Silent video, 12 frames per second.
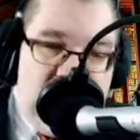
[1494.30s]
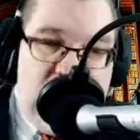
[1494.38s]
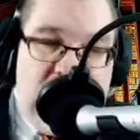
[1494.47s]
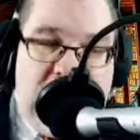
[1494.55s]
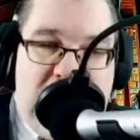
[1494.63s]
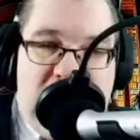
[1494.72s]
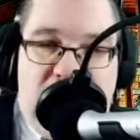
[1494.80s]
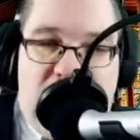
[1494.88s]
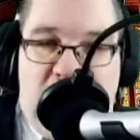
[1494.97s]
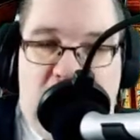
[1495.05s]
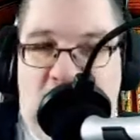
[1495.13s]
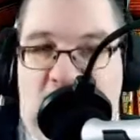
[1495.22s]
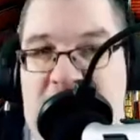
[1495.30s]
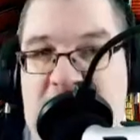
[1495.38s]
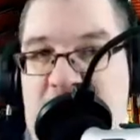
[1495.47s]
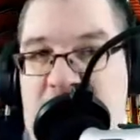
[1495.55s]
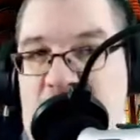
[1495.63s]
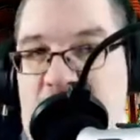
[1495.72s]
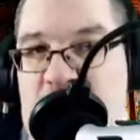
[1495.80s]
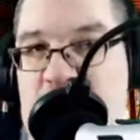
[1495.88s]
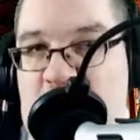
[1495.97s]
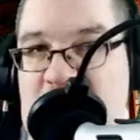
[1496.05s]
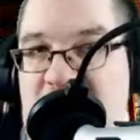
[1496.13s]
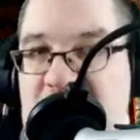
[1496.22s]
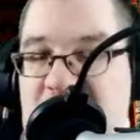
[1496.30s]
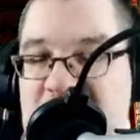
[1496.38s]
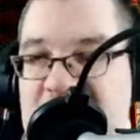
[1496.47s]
you have a market where the